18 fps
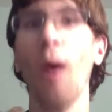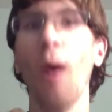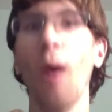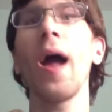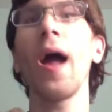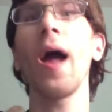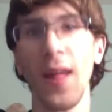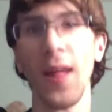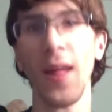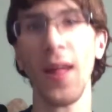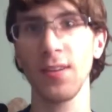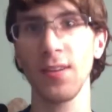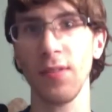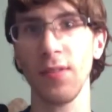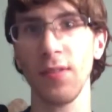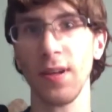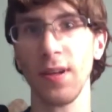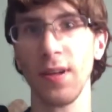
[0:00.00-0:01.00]
yeah, and that's
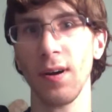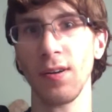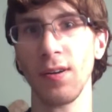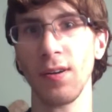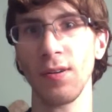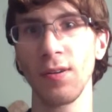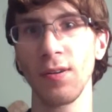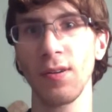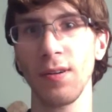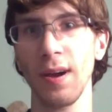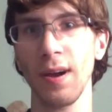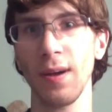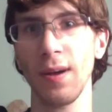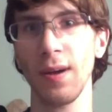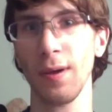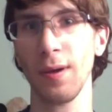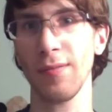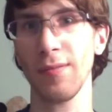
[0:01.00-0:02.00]
another thing.
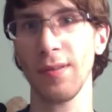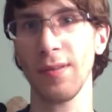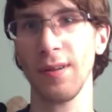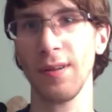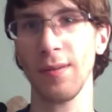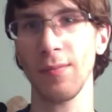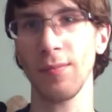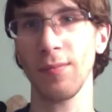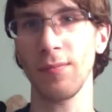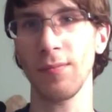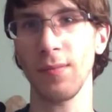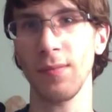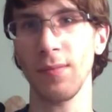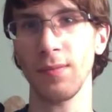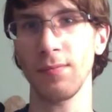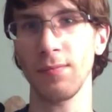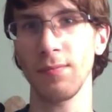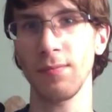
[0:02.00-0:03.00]
Gungrad or whatever
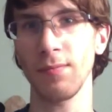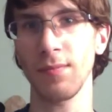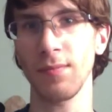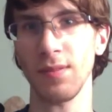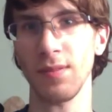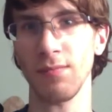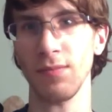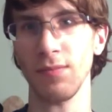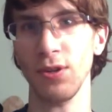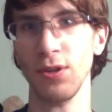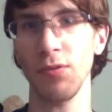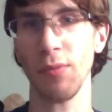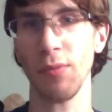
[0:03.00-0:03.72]
the new